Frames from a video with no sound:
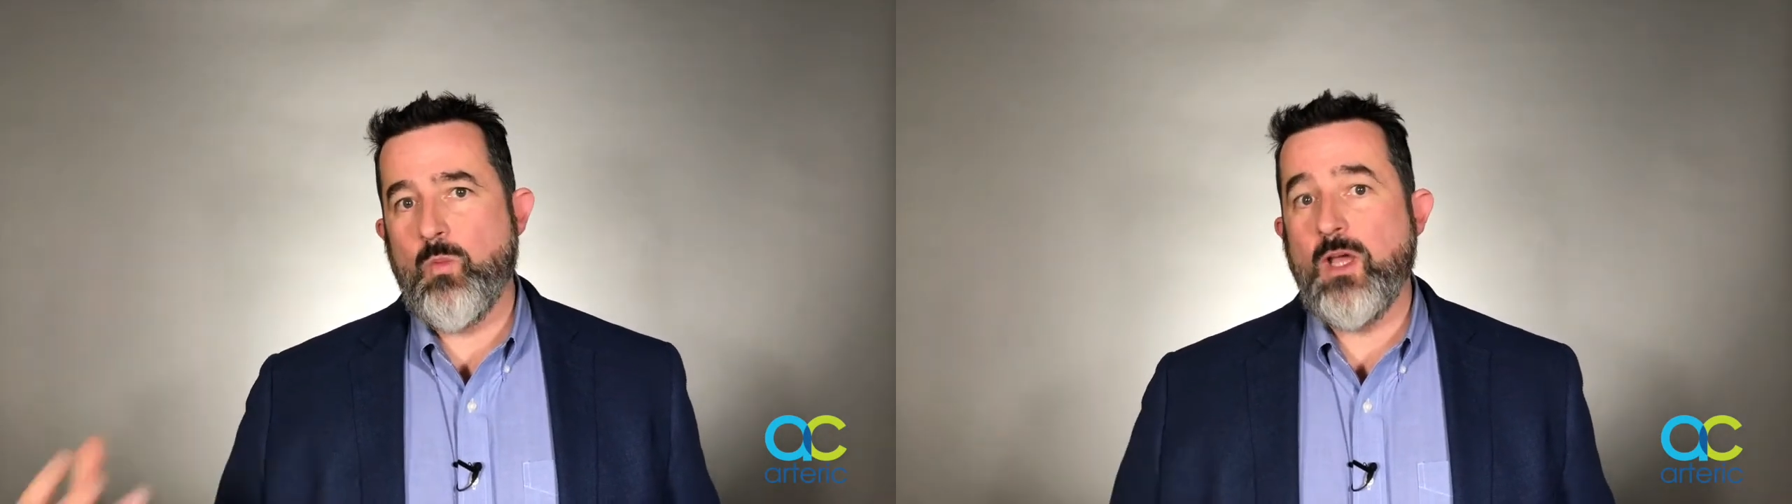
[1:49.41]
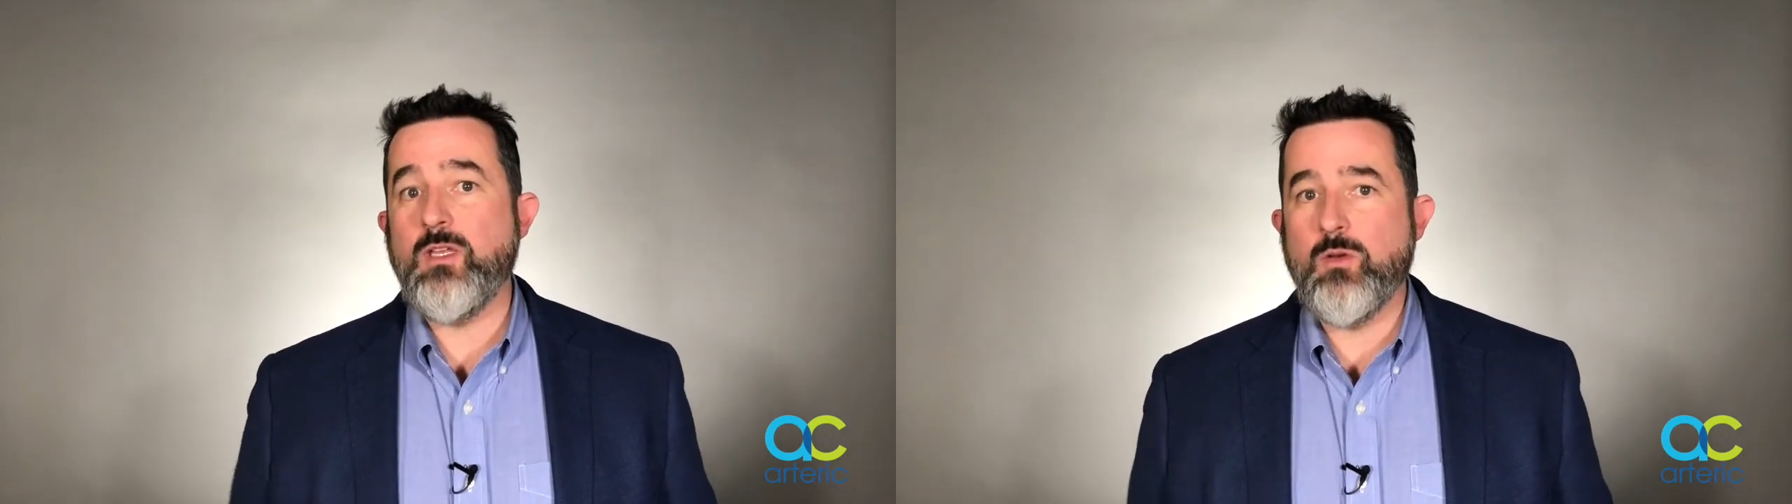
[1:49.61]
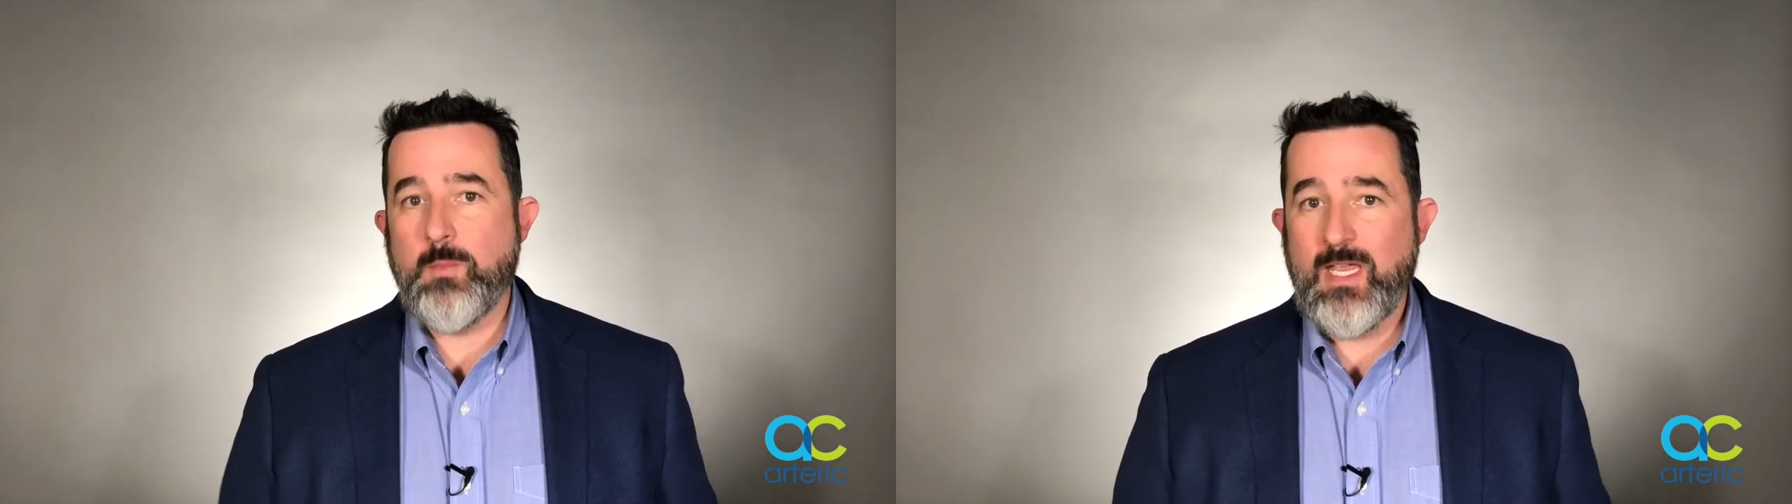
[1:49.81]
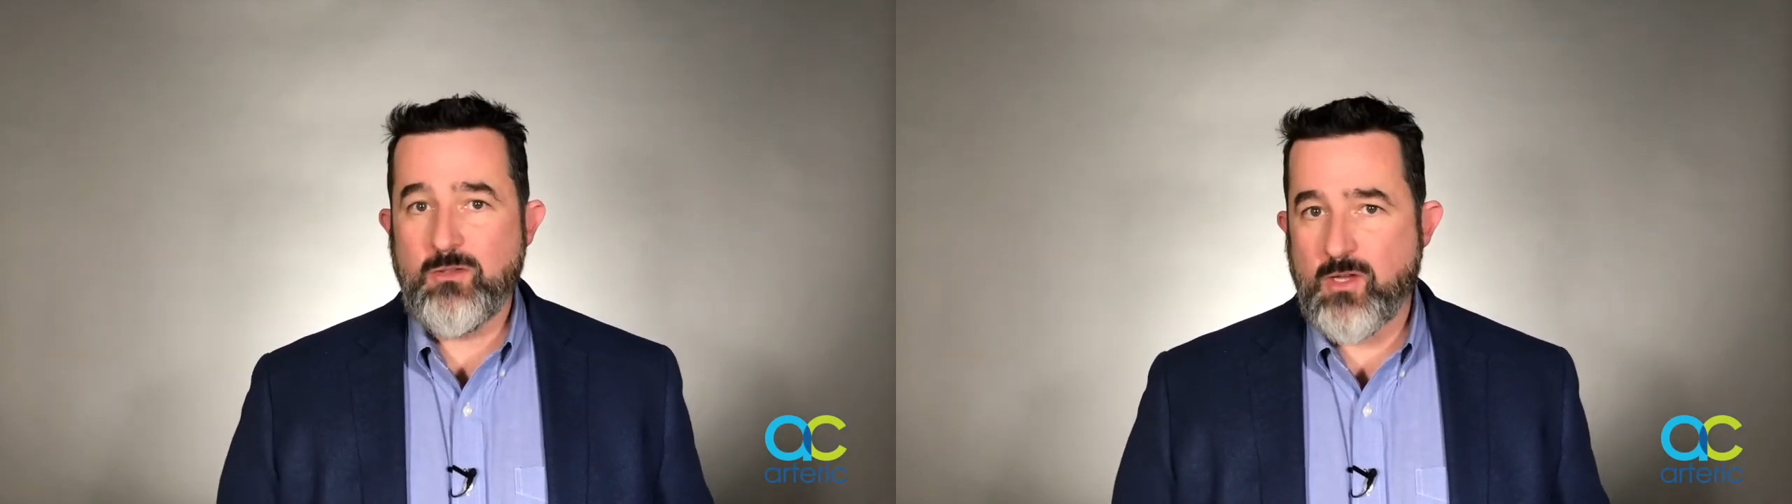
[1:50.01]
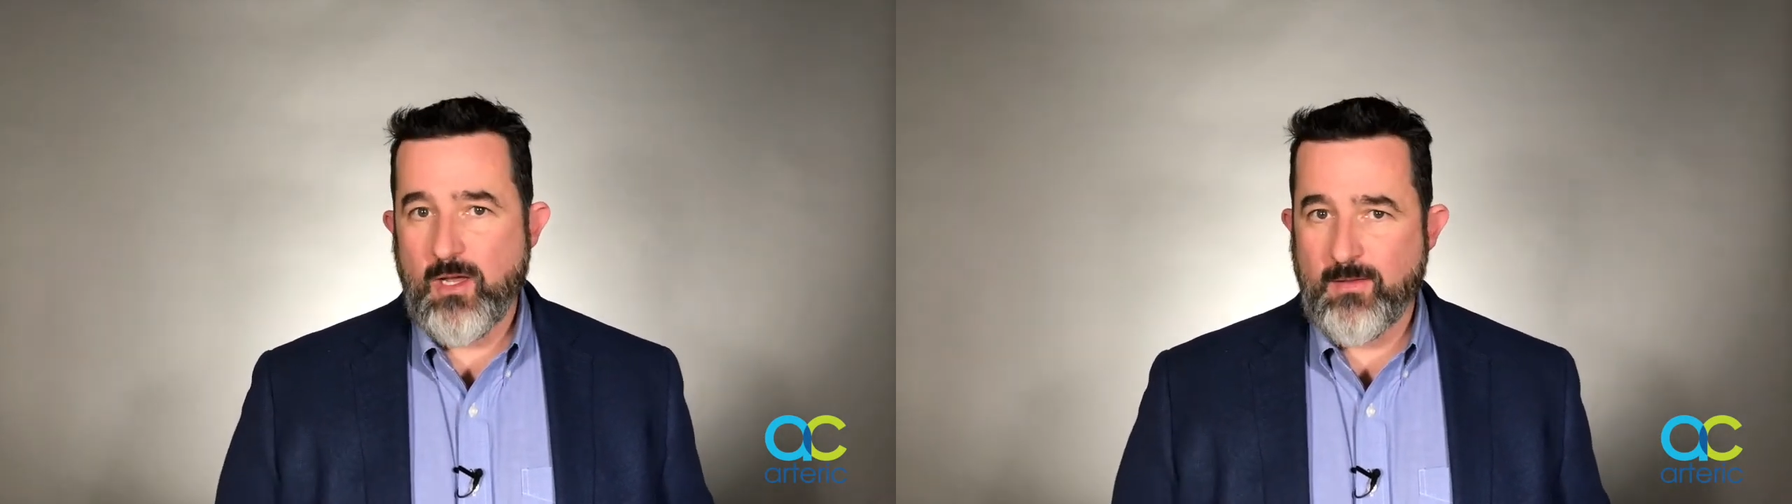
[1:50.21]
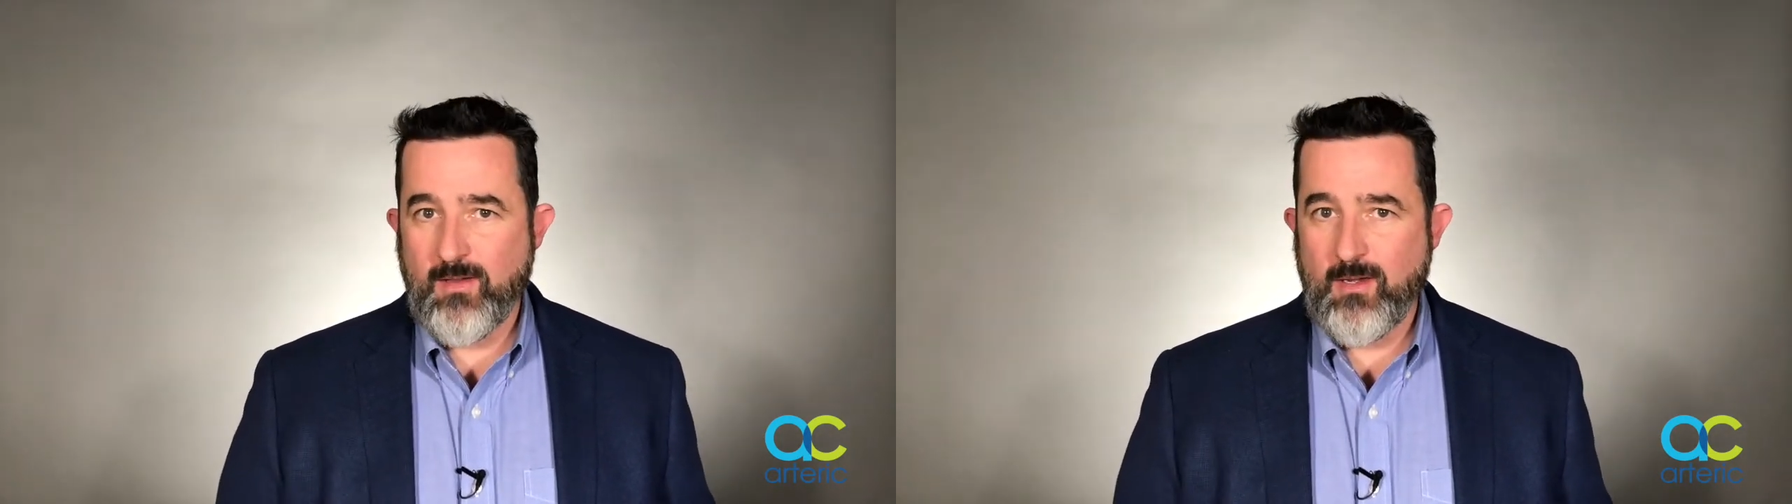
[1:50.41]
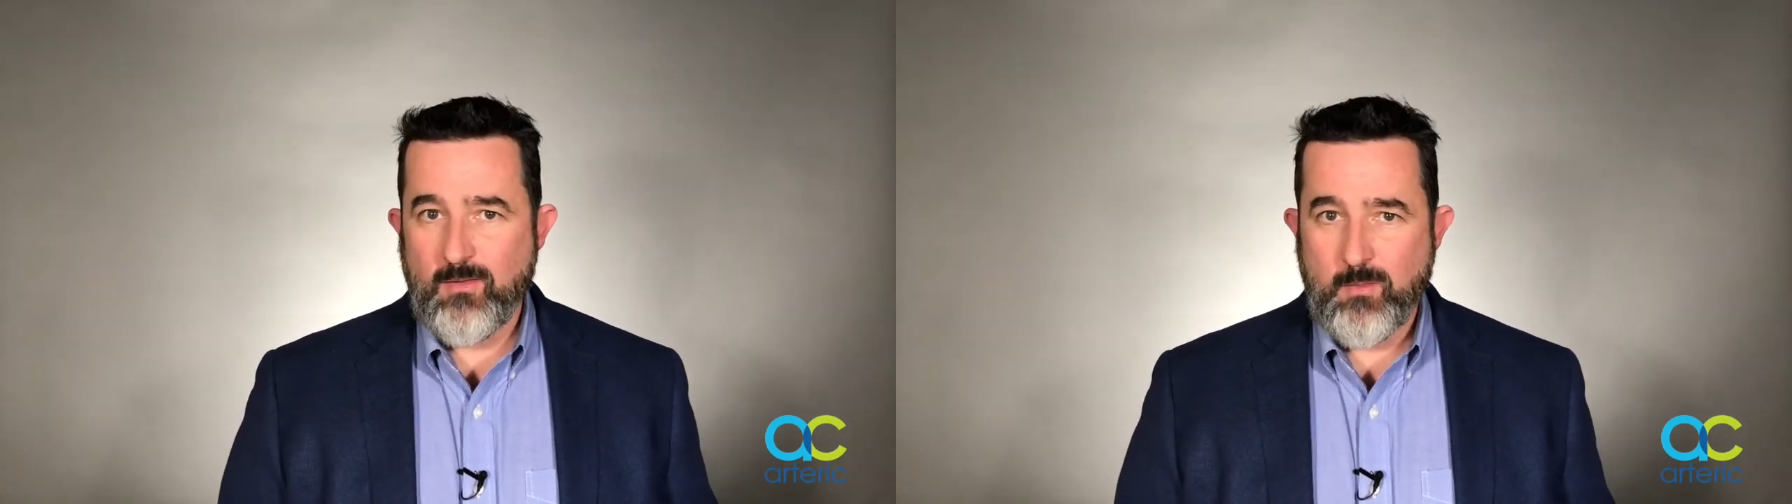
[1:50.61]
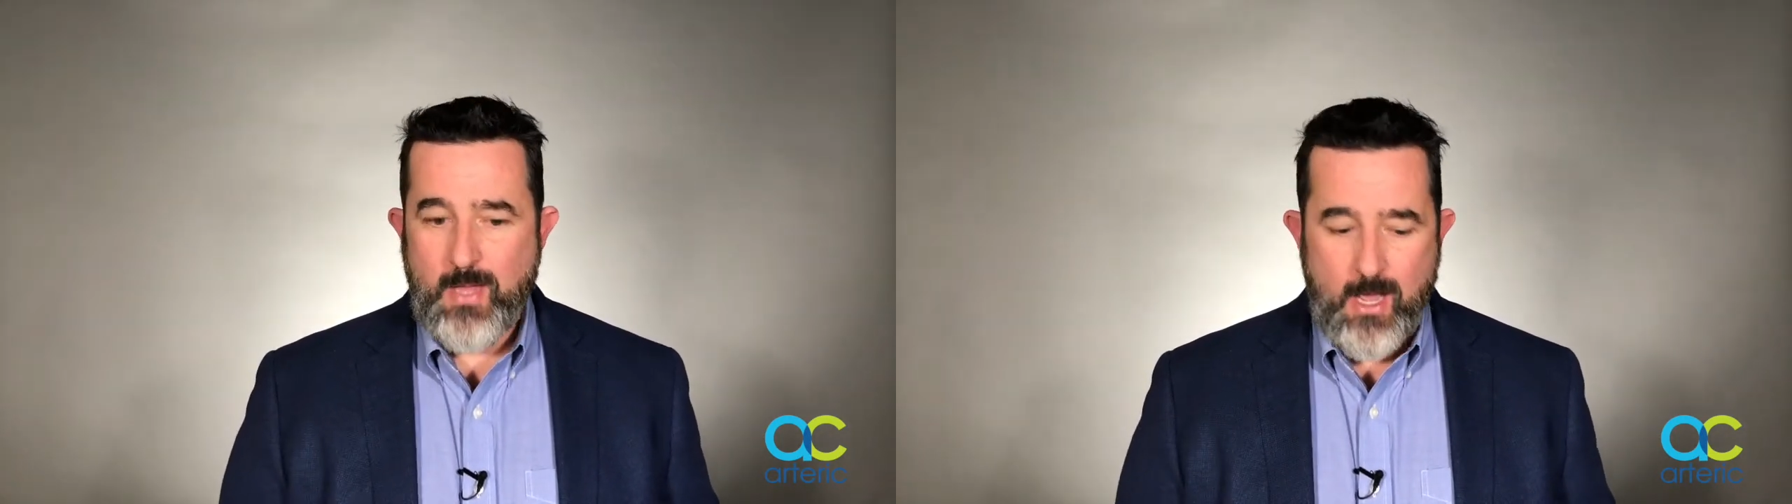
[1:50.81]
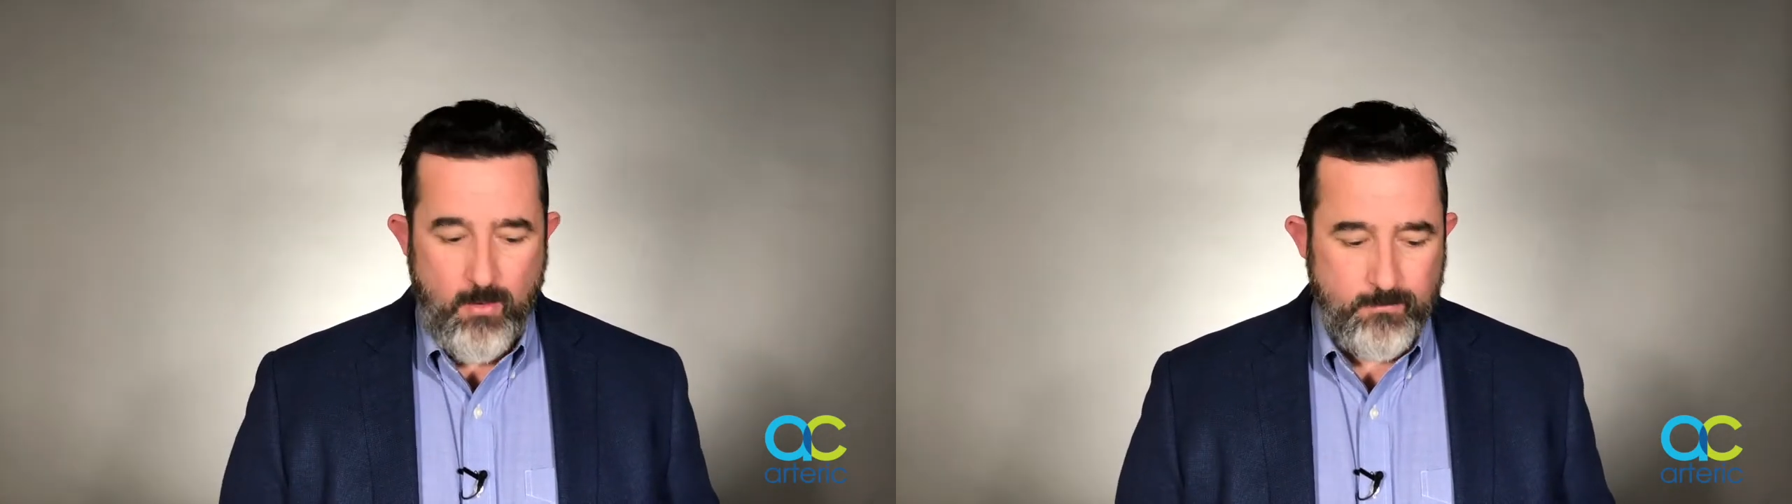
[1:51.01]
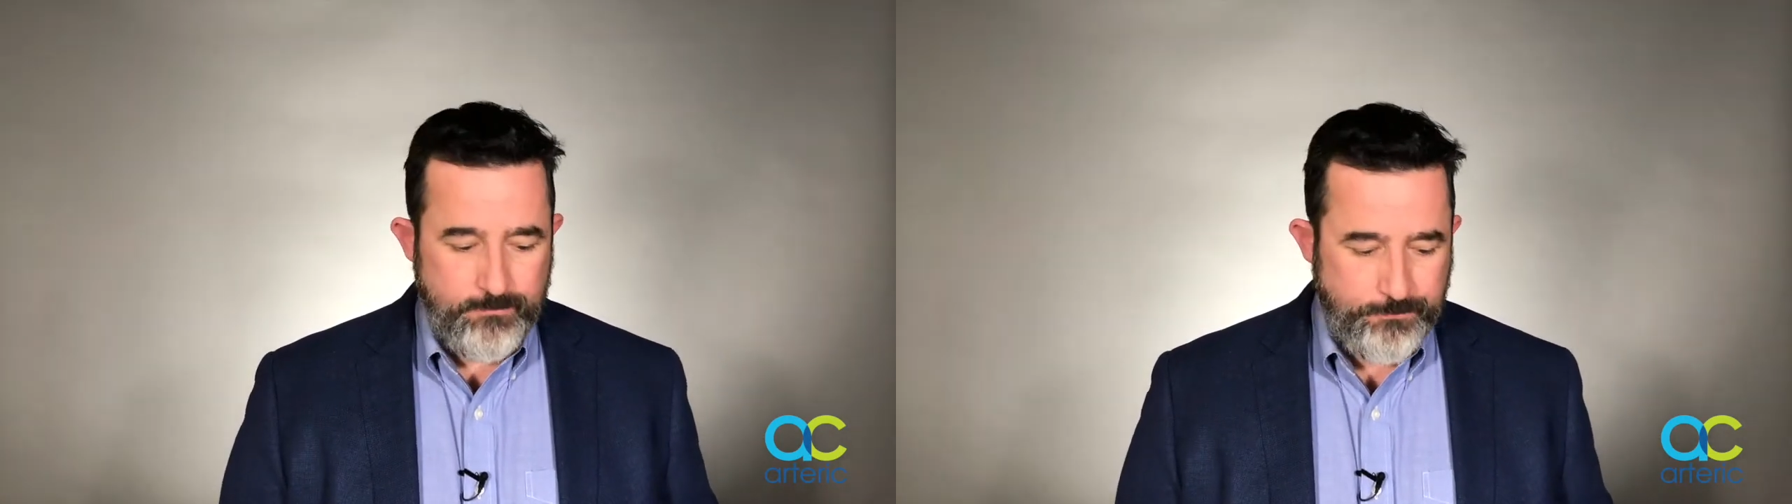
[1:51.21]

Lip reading: what your page content is about.